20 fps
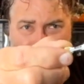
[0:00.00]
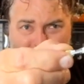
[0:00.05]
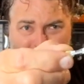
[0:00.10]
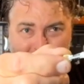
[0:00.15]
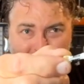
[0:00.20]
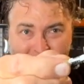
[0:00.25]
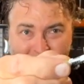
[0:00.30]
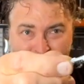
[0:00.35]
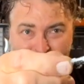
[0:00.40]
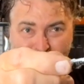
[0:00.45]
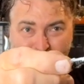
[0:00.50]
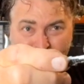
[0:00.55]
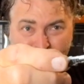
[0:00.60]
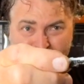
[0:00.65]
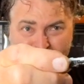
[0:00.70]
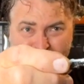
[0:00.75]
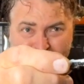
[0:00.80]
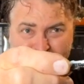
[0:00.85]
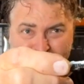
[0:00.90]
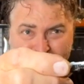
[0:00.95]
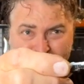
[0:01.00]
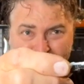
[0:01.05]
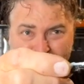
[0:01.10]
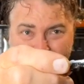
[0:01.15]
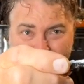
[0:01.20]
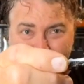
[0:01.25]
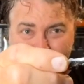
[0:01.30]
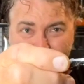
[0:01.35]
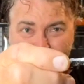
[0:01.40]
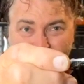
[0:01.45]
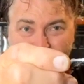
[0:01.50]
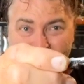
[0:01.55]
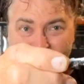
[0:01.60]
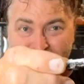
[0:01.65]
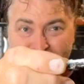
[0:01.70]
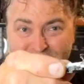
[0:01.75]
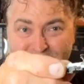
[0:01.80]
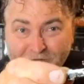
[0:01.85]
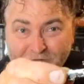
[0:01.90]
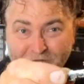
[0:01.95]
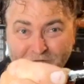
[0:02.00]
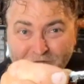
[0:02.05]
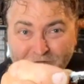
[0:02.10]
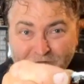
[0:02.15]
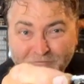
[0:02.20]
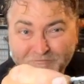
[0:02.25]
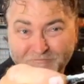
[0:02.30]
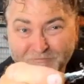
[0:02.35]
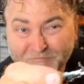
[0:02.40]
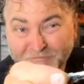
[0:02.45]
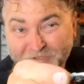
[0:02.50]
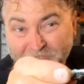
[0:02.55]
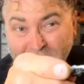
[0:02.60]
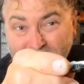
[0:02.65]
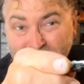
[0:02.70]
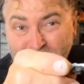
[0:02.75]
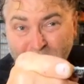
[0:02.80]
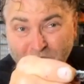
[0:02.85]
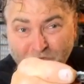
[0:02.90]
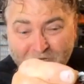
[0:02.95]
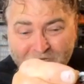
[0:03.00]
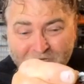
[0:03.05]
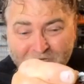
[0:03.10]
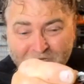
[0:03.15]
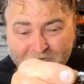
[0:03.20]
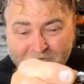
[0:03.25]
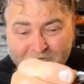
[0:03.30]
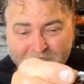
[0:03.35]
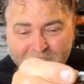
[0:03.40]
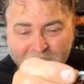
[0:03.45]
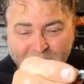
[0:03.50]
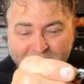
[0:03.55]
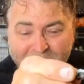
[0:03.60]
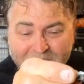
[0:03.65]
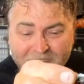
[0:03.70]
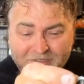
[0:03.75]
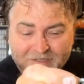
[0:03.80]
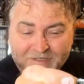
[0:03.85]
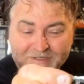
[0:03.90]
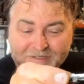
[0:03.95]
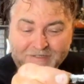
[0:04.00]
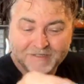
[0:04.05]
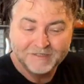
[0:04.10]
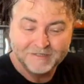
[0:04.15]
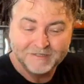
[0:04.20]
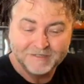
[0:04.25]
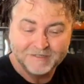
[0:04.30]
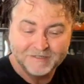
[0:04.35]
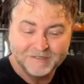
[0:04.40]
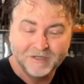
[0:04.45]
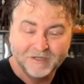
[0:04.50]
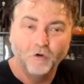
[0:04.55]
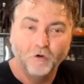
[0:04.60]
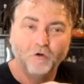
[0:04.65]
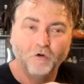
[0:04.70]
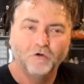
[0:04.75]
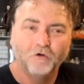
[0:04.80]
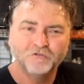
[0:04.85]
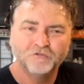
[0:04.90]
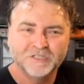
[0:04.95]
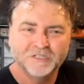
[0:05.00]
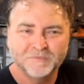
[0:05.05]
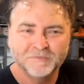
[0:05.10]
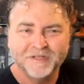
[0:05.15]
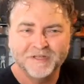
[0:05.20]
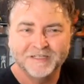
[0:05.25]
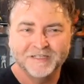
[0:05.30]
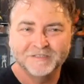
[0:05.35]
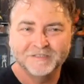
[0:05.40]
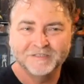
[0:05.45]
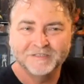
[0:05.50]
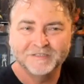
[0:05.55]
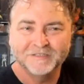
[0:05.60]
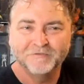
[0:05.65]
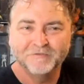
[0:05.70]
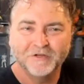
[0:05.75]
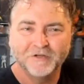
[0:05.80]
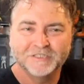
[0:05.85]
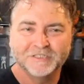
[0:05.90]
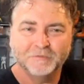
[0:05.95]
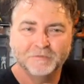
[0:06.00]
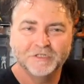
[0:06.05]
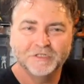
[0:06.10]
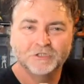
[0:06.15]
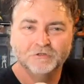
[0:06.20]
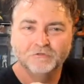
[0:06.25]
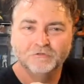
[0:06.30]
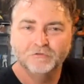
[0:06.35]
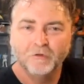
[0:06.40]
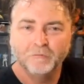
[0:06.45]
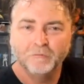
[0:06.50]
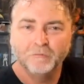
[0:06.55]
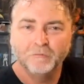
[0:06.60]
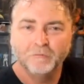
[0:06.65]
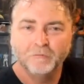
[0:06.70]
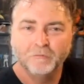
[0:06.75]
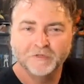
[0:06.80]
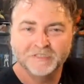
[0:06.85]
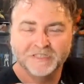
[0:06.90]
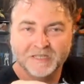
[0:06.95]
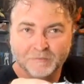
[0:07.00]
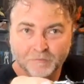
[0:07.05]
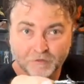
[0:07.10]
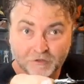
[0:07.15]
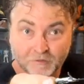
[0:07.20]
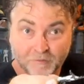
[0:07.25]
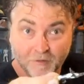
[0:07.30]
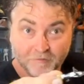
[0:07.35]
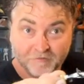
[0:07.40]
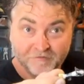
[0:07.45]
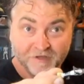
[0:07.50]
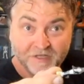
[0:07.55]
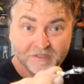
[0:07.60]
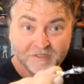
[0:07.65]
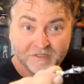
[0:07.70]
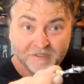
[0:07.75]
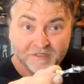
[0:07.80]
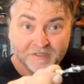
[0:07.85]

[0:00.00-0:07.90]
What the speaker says: So it's basically a, I guess, snow train speeder, or all-terrain speeder. It's very similar to the one we see in Book of Boba Fett.